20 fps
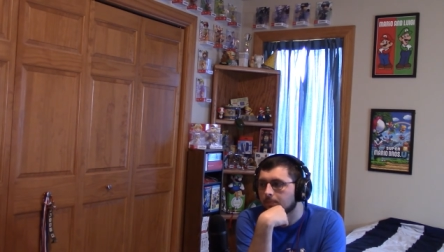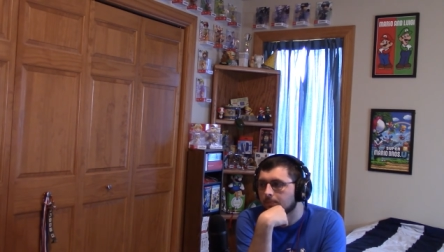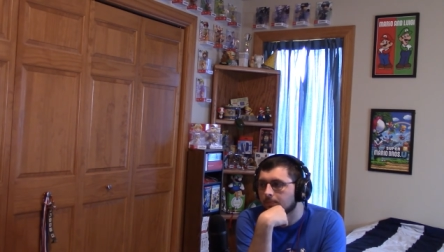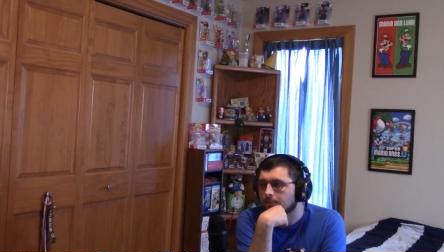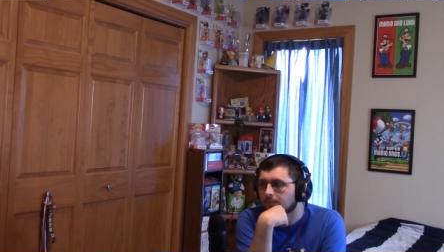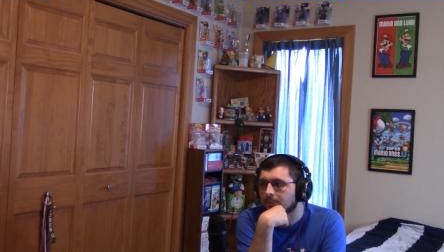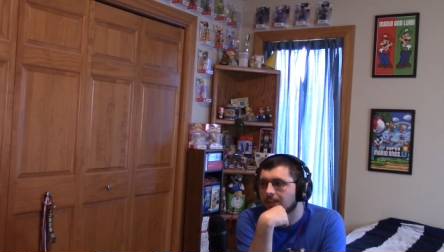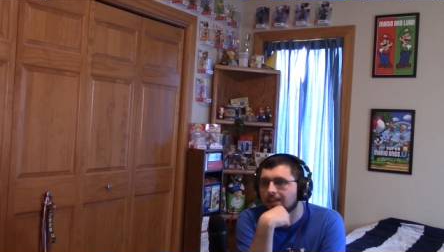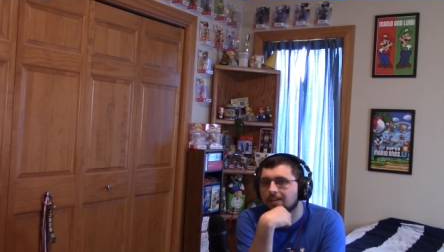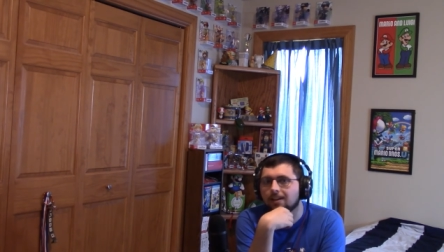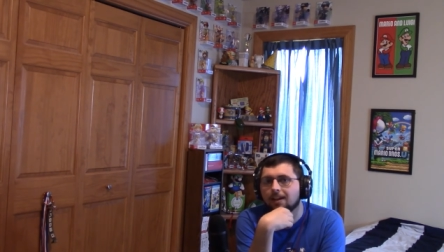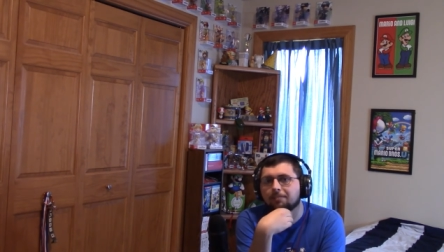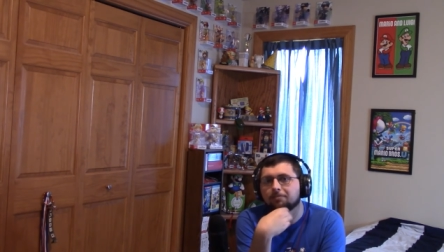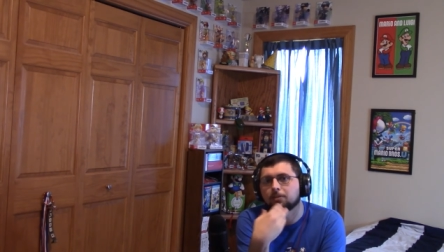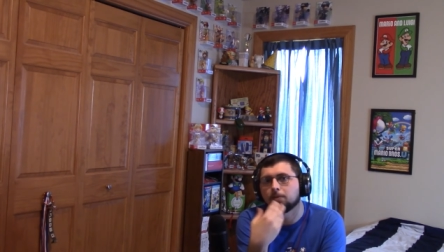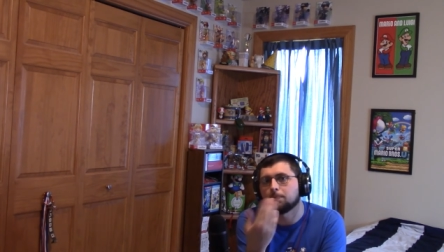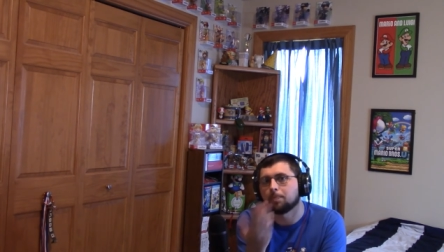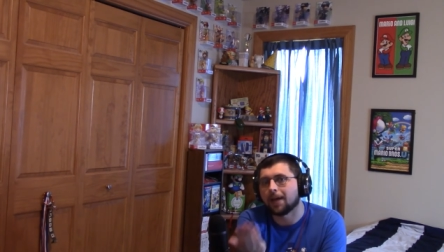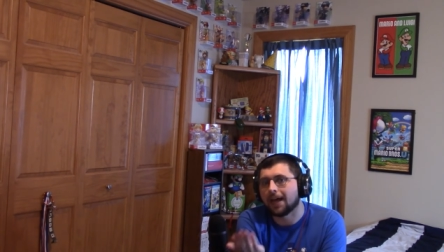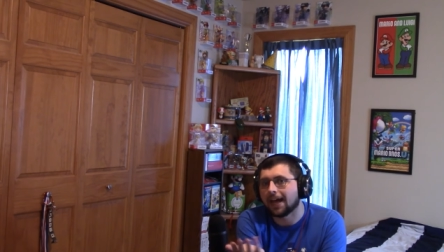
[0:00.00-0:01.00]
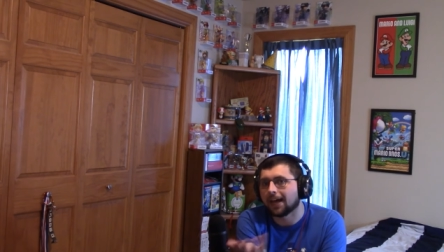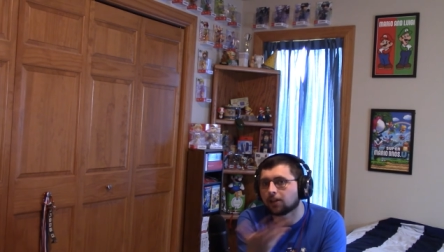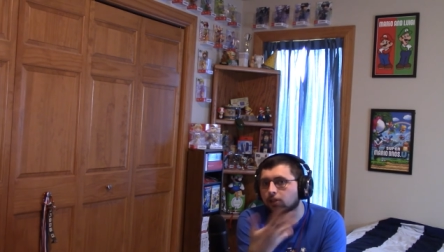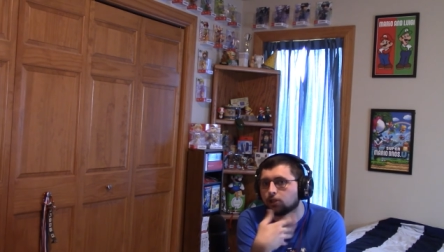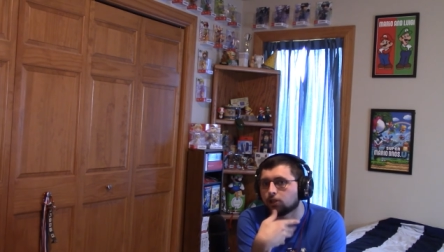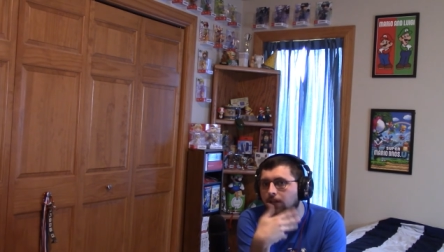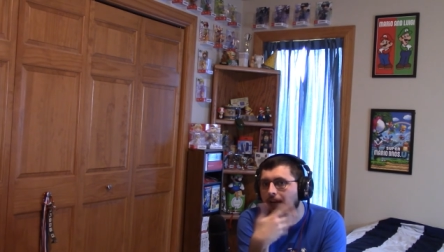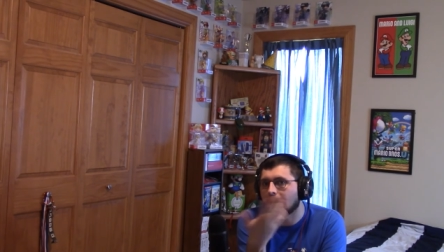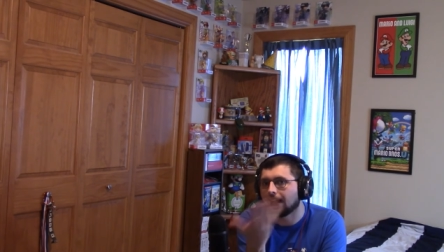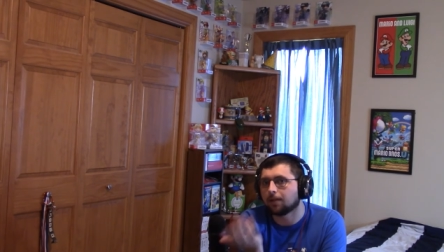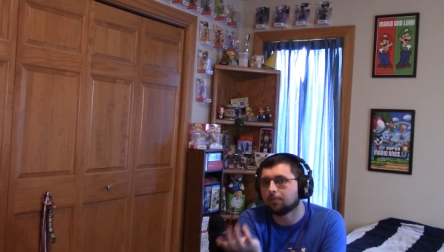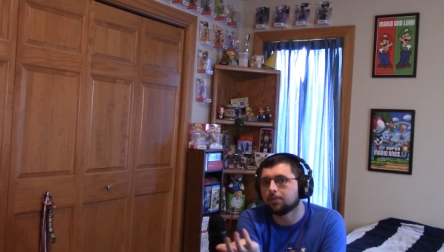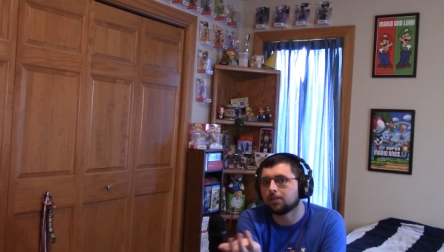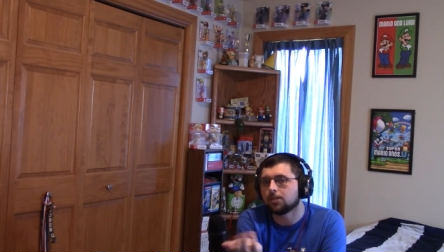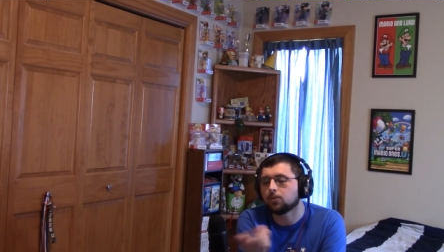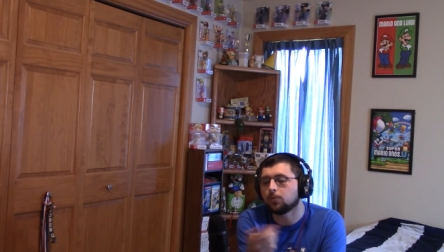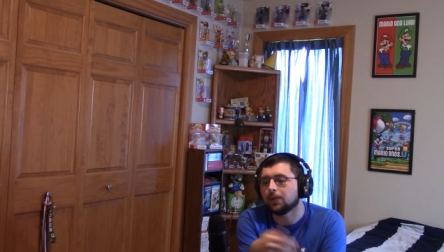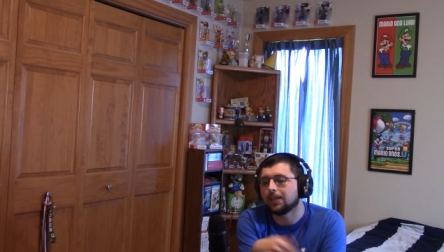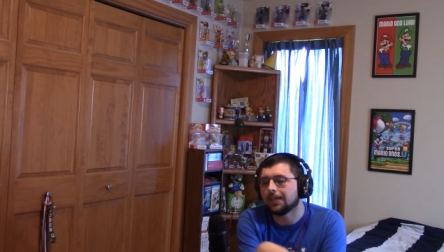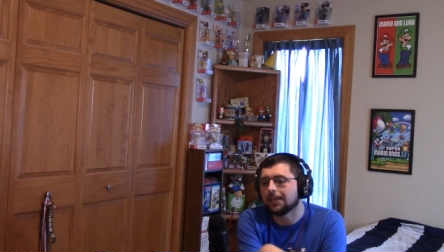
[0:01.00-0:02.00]
that you have to backtrack
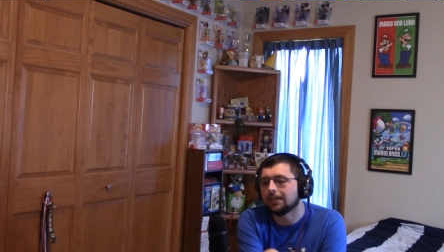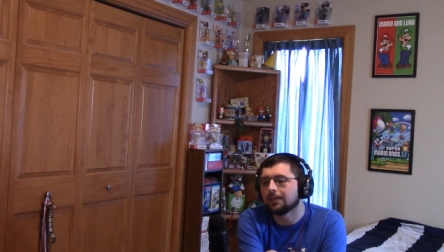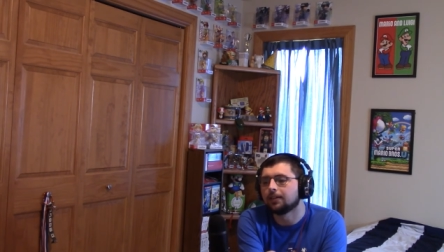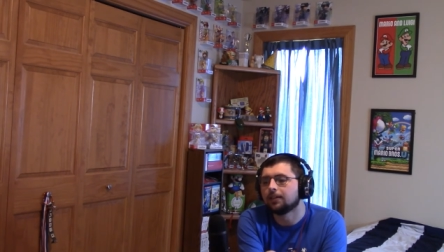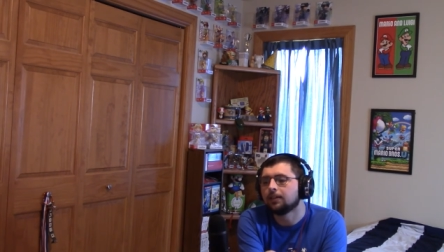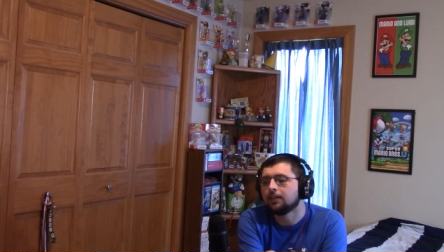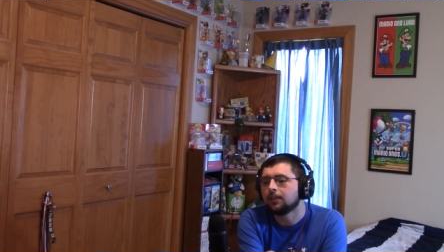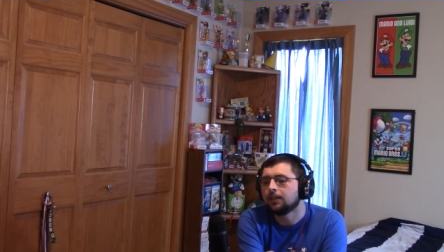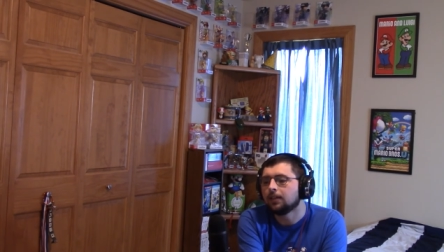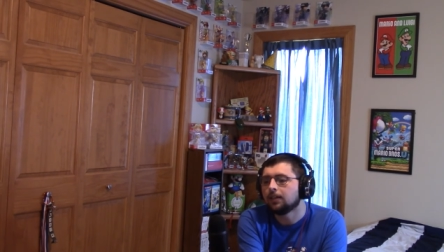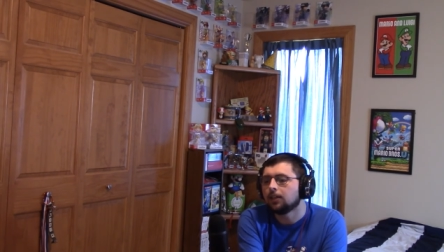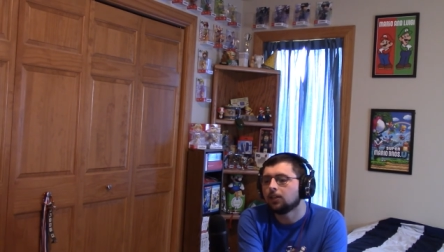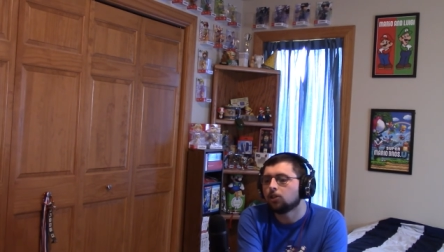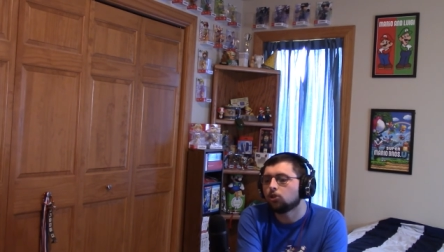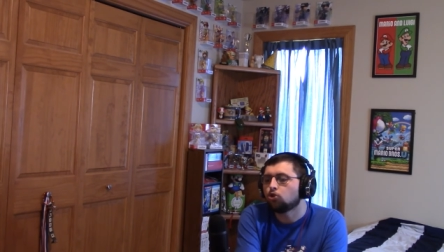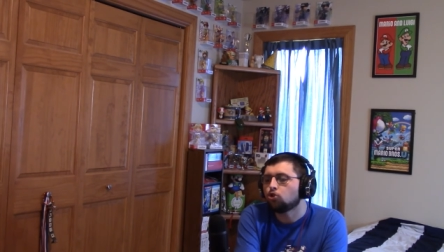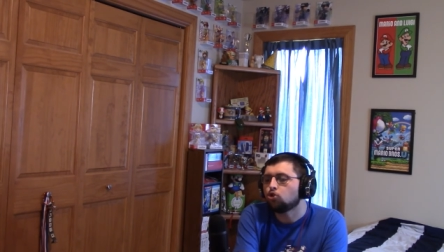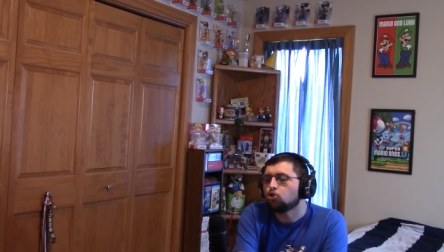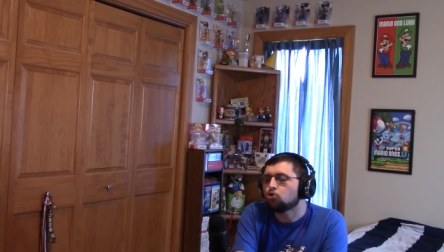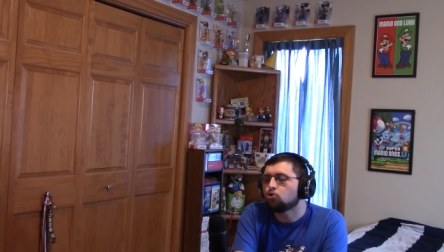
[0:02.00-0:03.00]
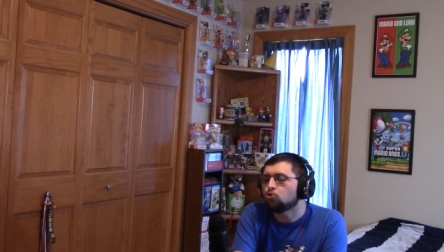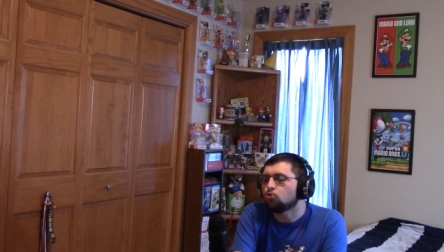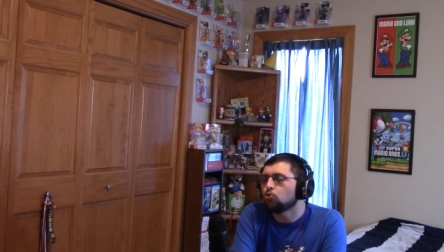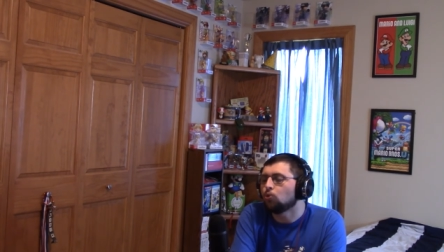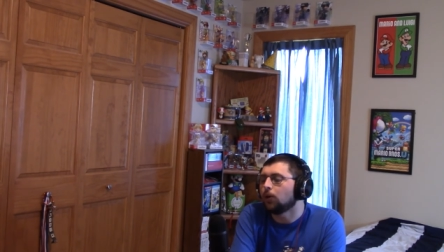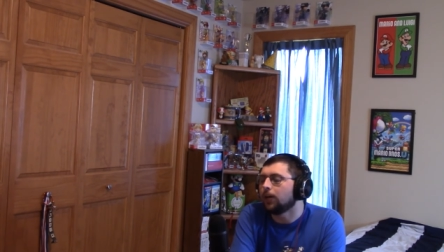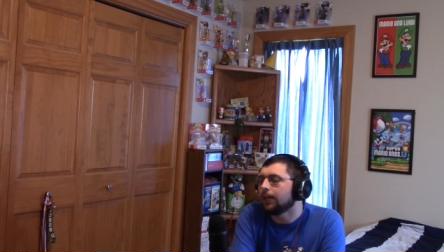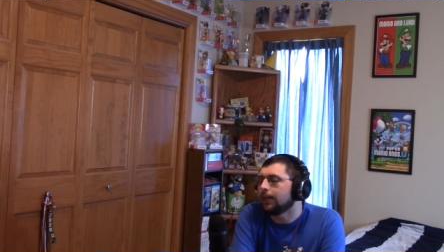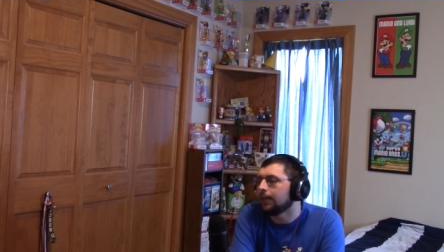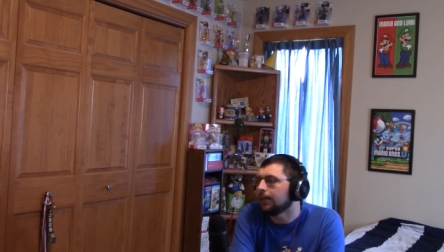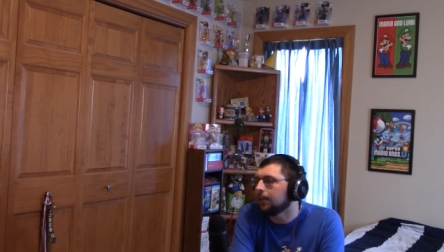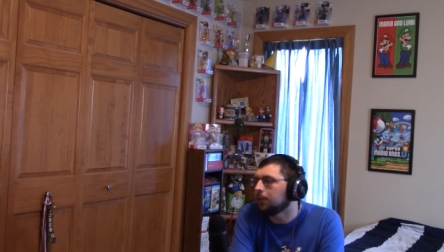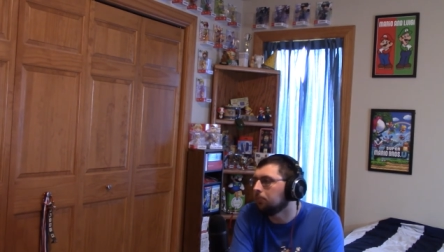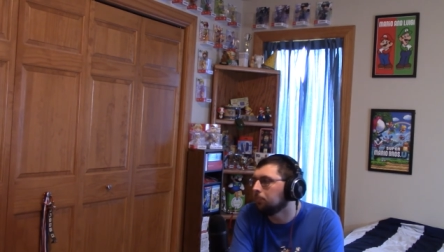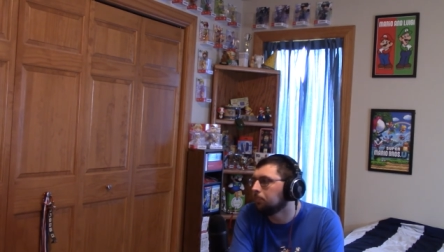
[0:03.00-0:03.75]
between to